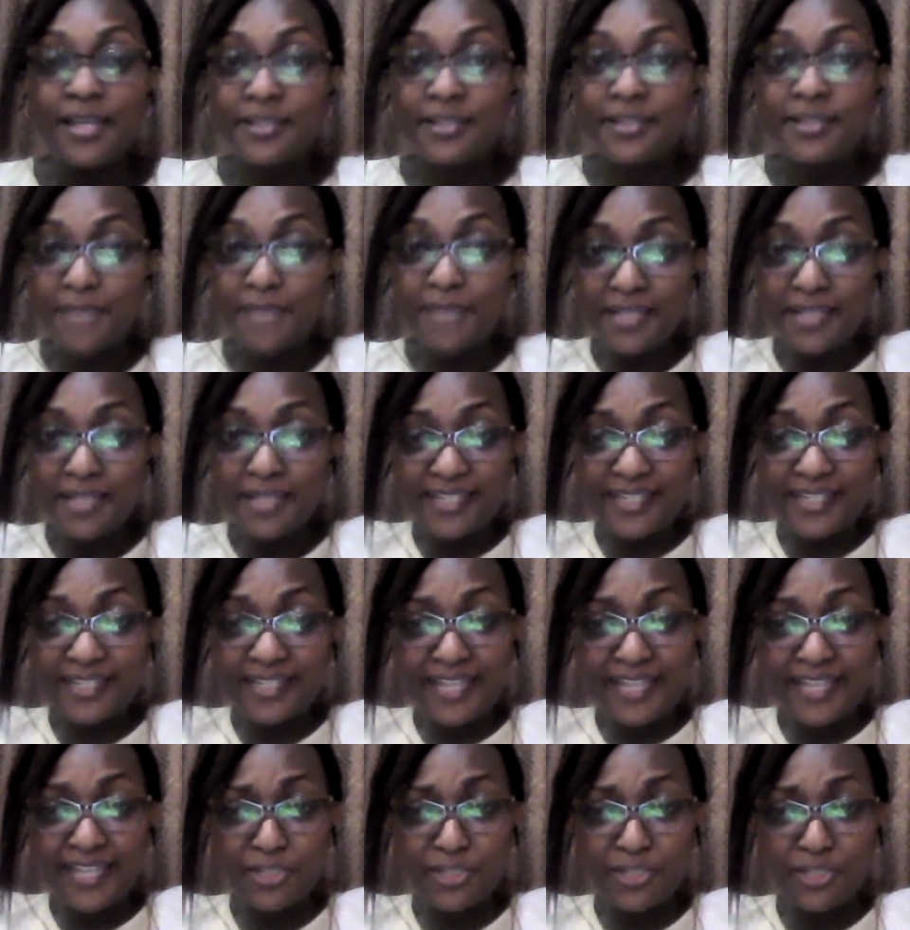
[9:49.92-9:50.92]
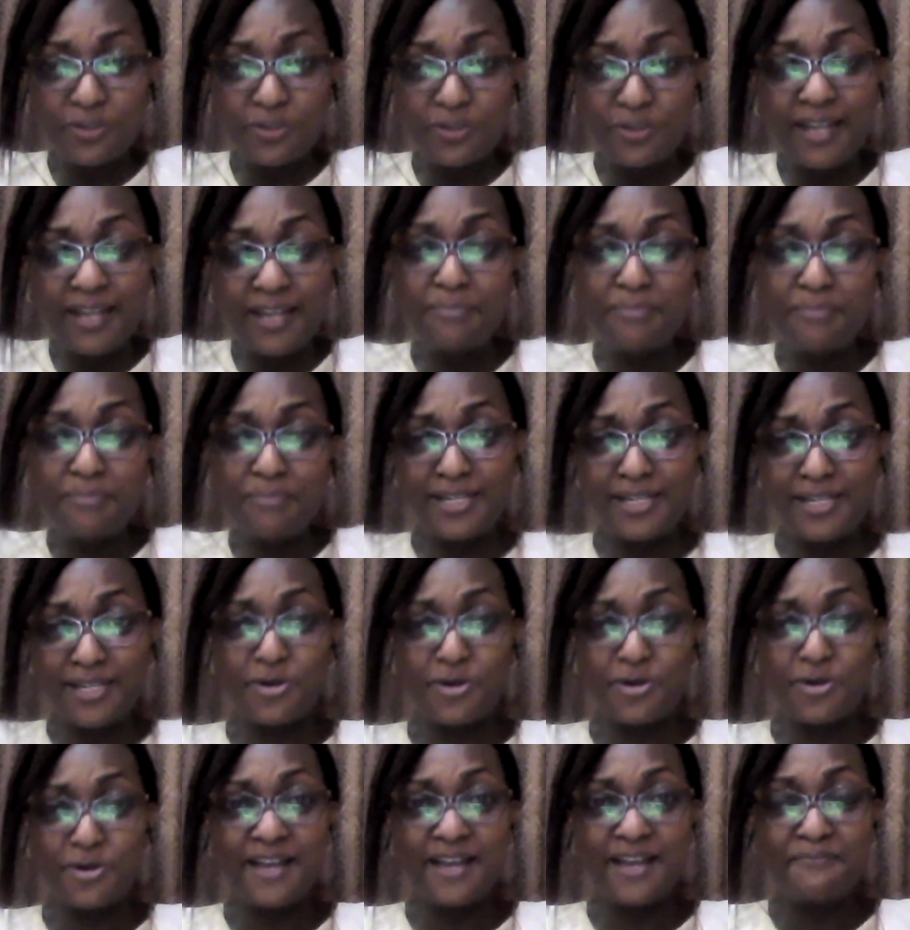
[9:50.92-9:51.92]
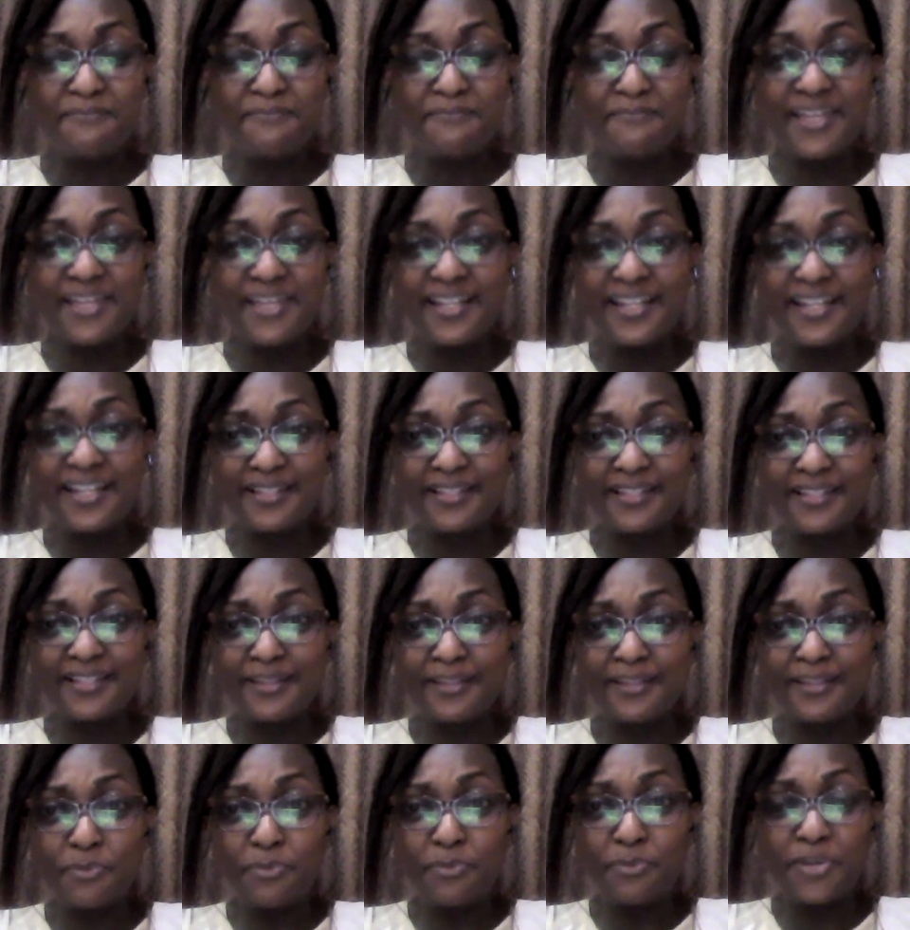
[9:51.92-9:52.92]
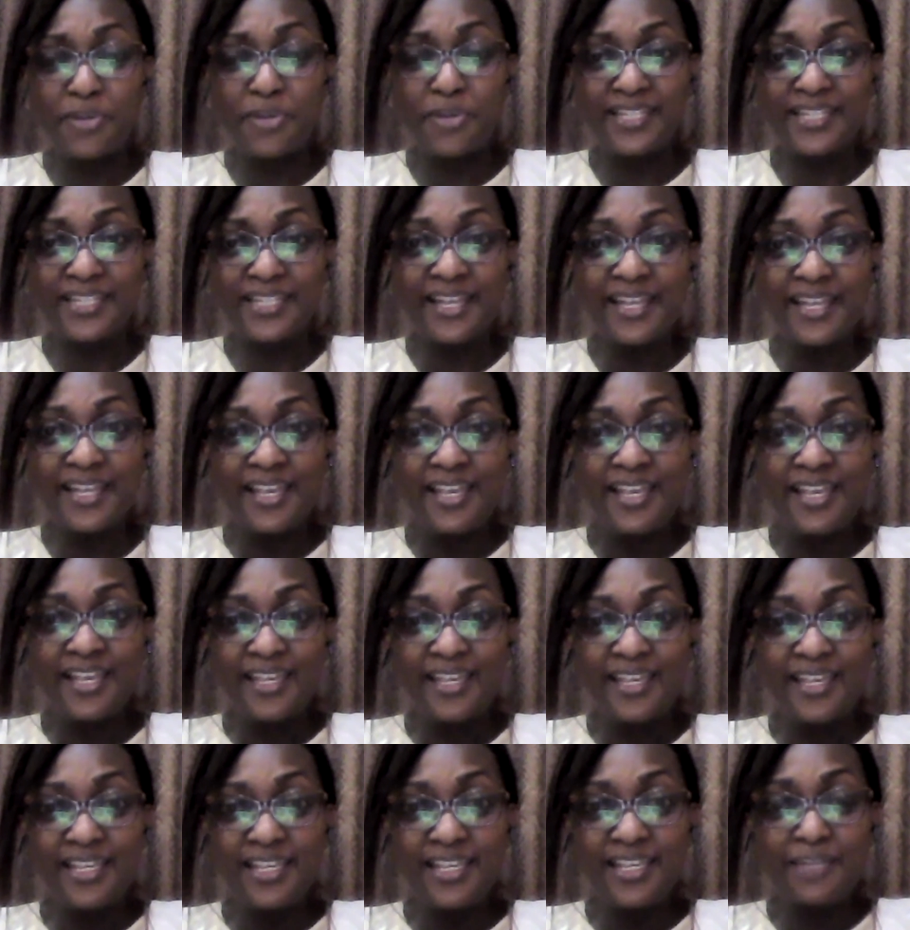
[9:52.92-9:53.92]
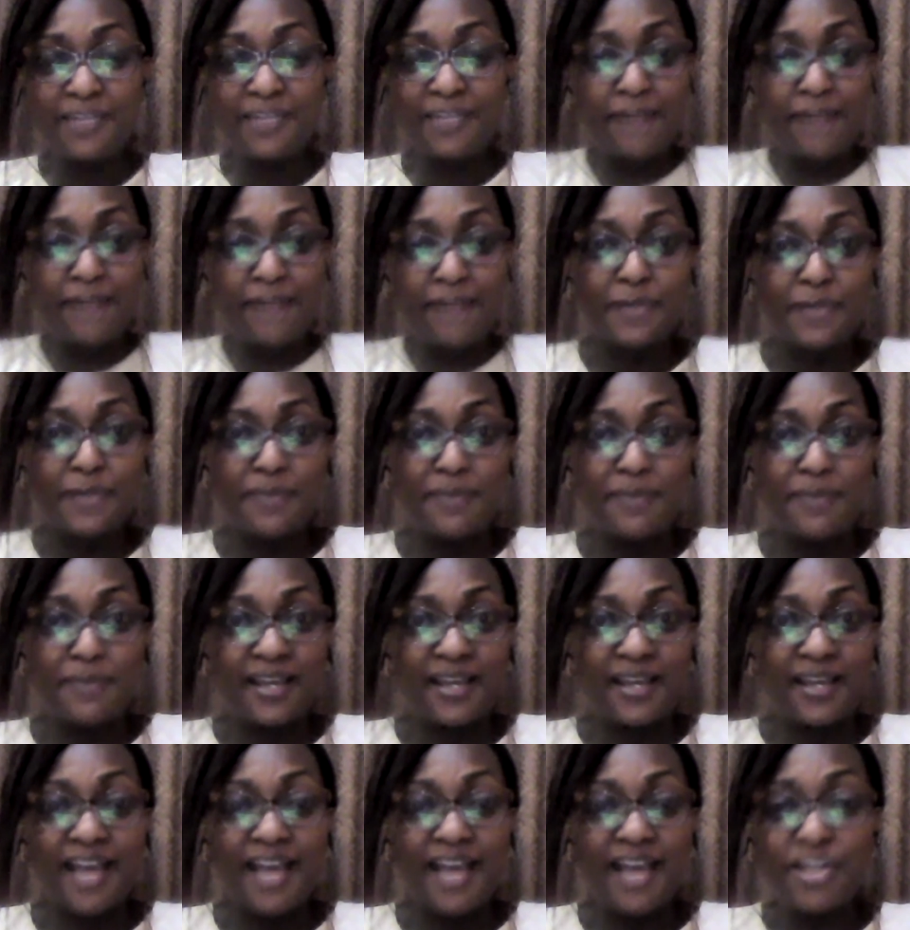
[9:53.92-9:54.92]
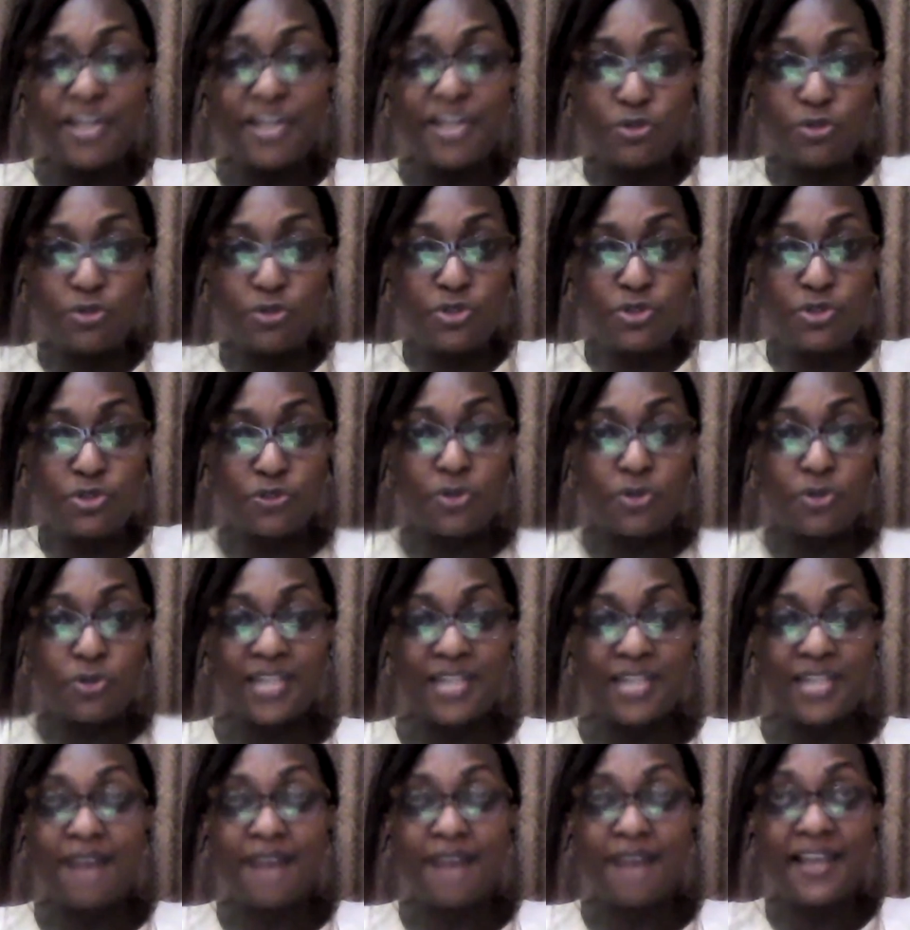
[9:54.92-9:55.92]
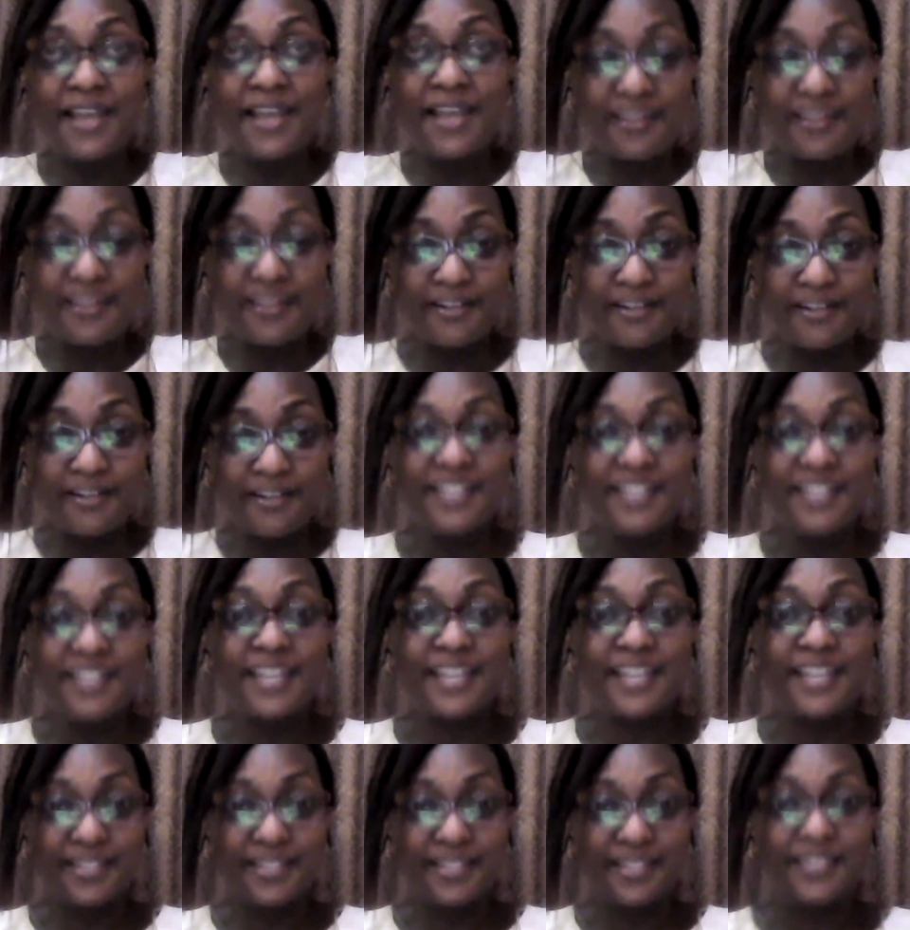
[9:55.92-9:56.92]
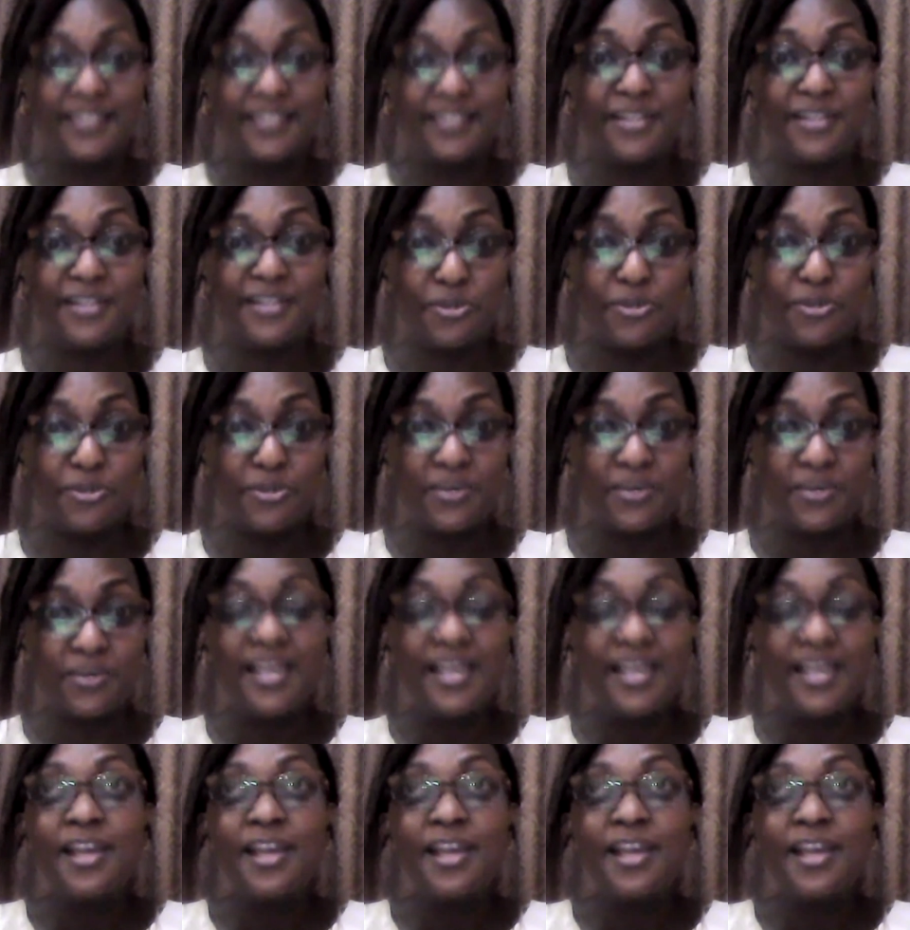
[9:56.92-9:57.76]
Sometimes it stays on a bit longer, but then at some point, it flaps back, and you don't have, and the rain starts hitting you.